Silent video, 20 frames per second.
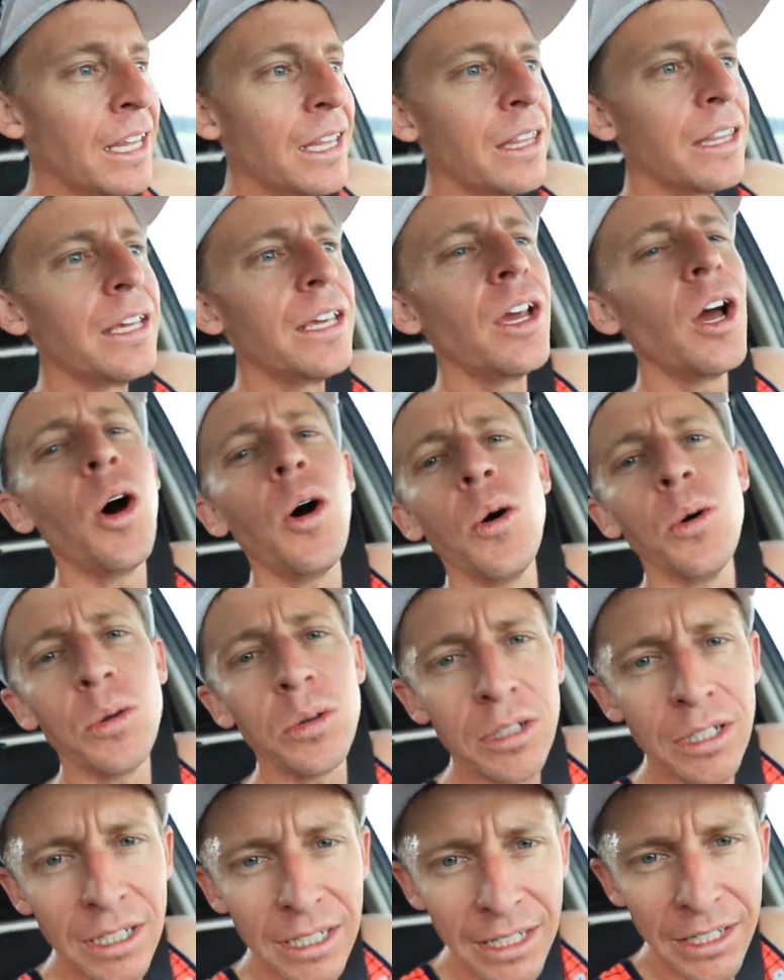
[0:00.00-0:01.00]
The
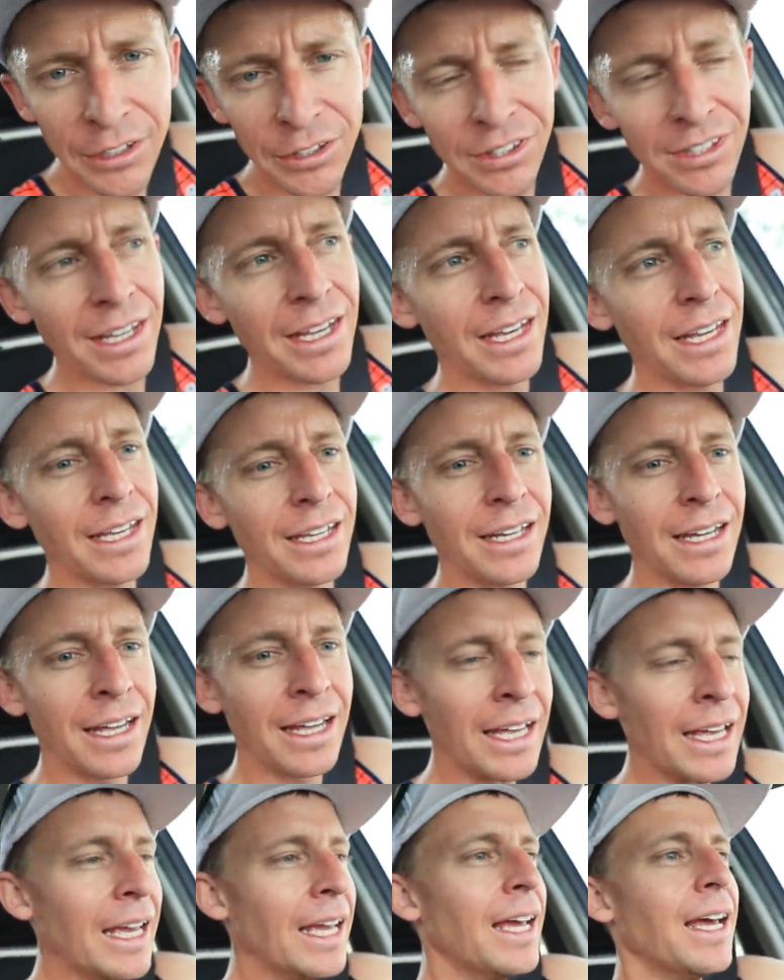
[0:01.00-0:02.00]
only thing
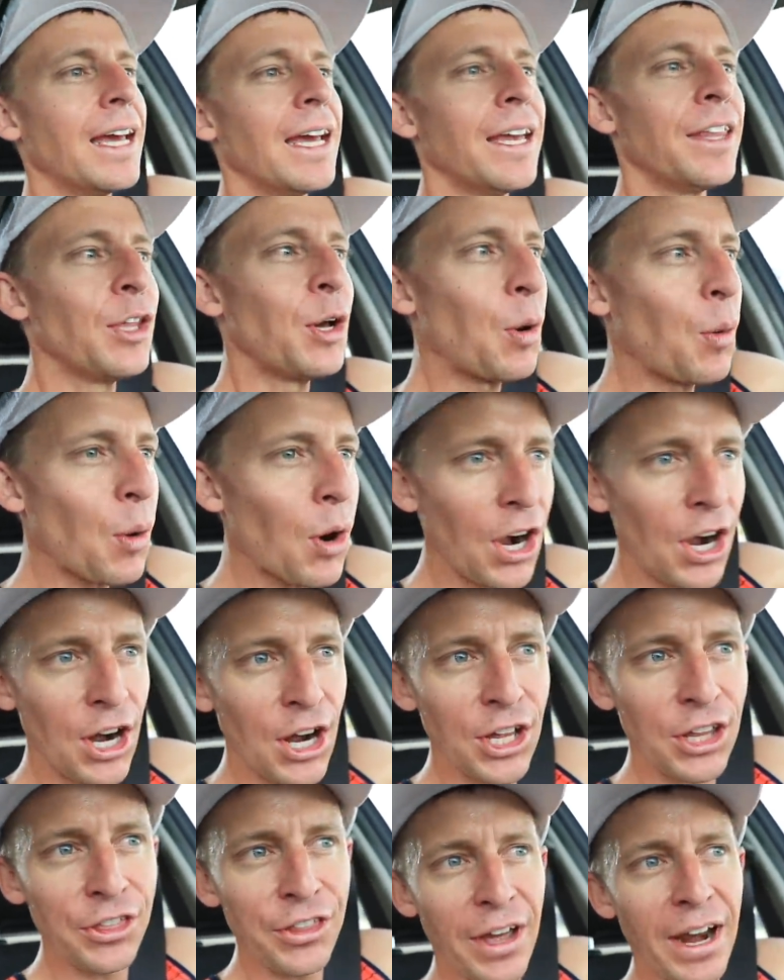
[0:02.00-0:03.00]
in the
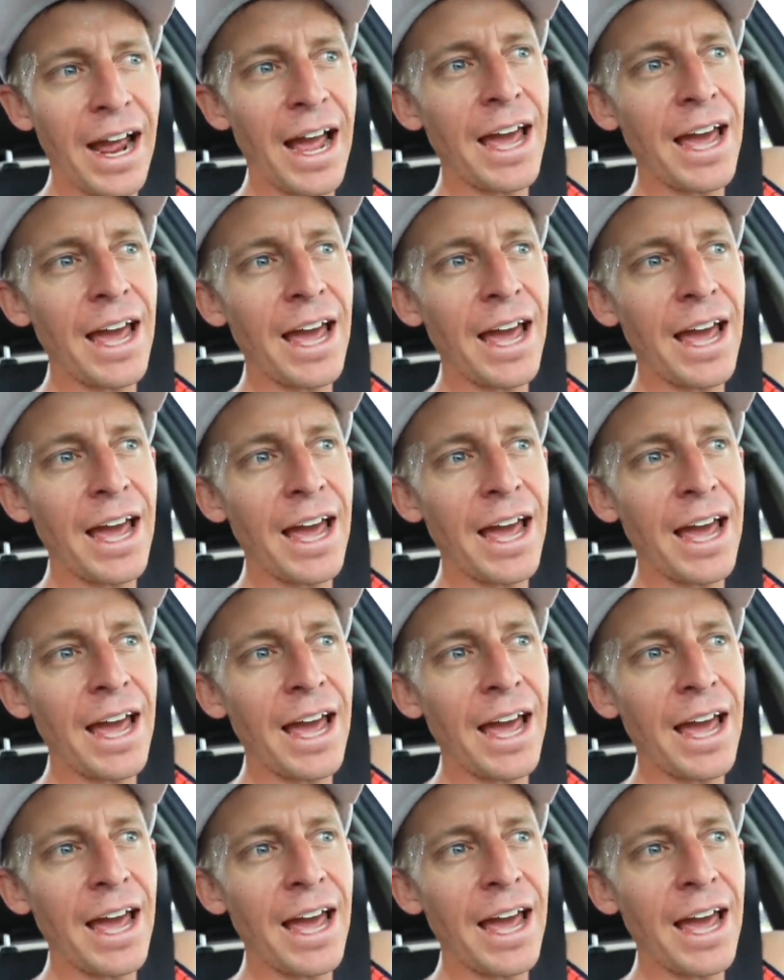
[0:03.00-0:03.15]
world that